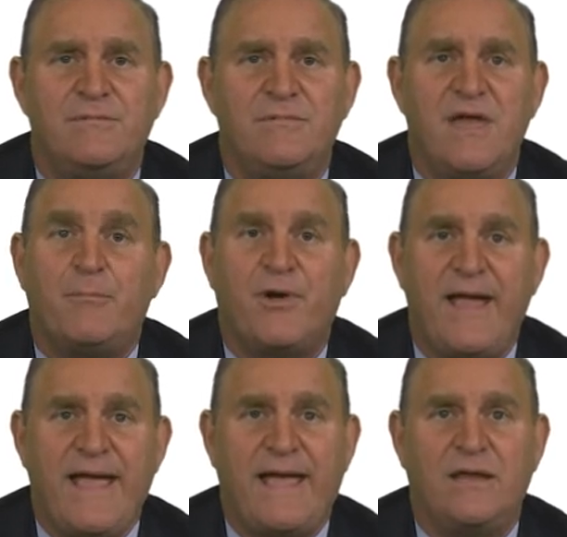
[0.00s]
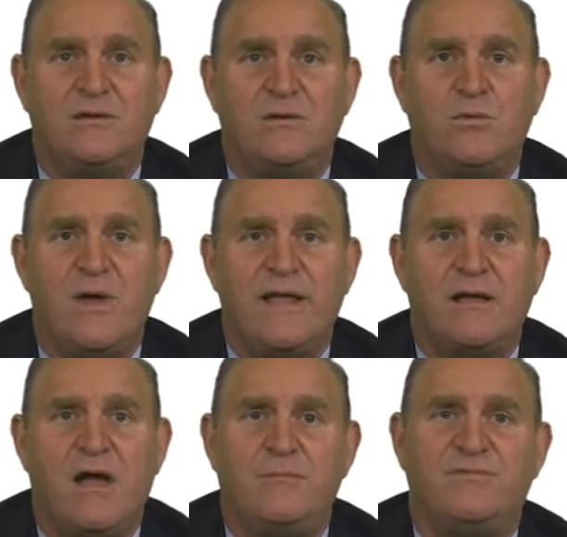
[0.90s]
the upper hand when it
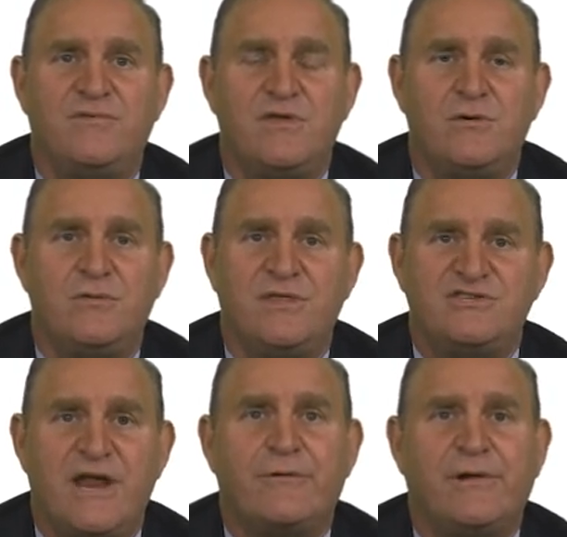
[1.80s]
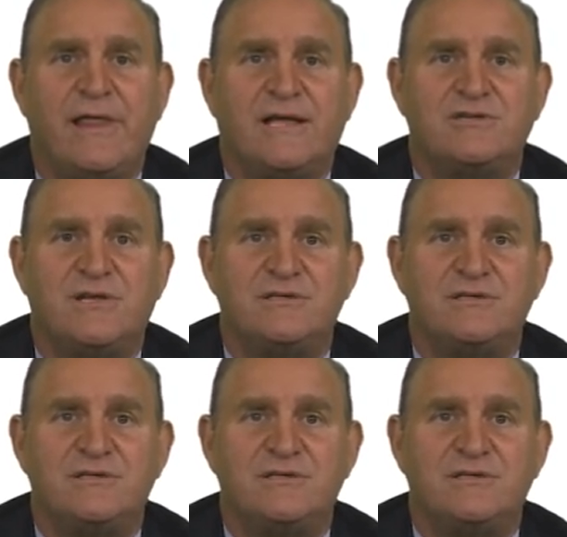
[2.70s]
comes to the general election.